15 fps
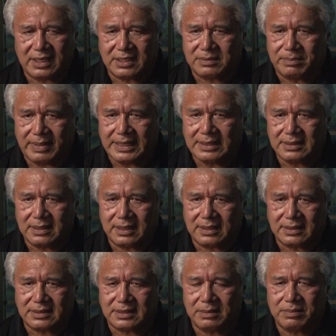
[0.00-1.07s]
as basic
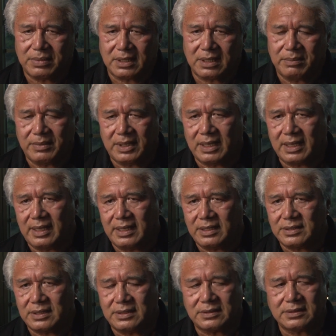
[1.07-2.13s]
as simple
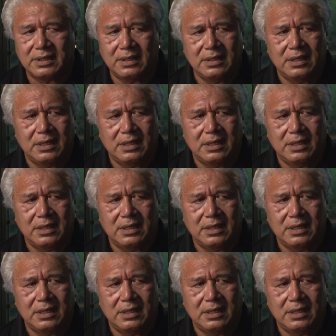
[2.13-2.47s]
communications,